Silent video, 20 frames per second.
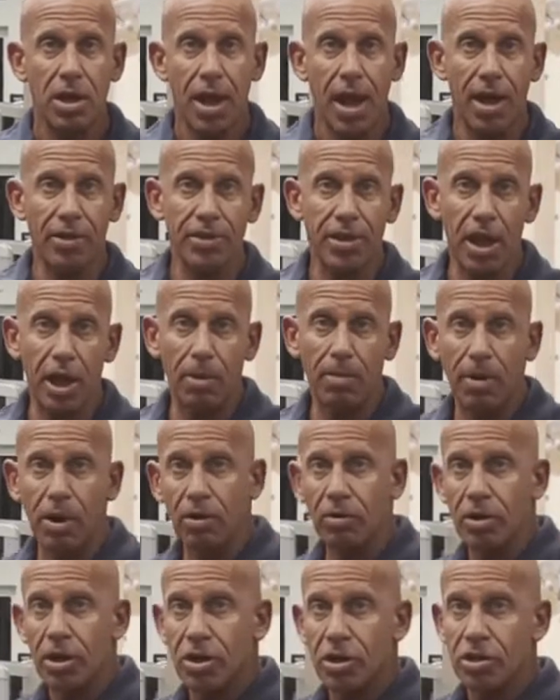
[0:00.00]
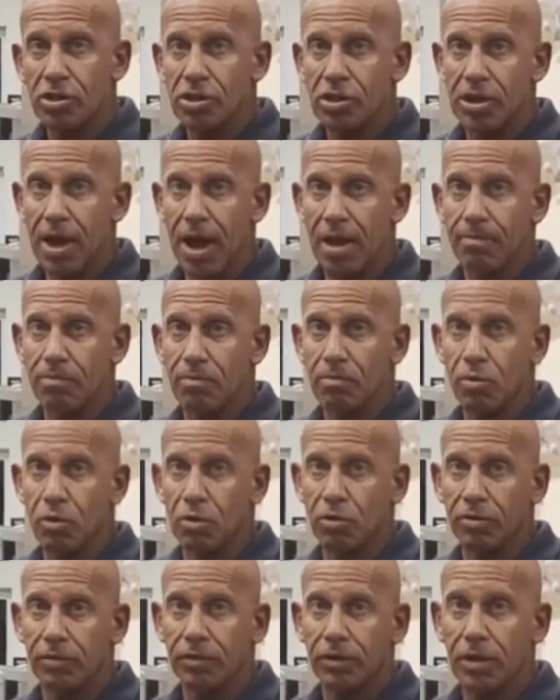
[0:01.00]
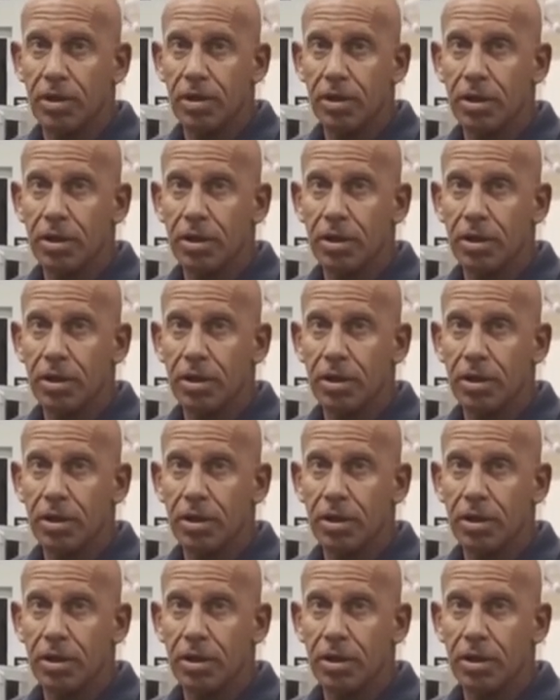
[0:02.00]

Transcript: how the elbow should not move.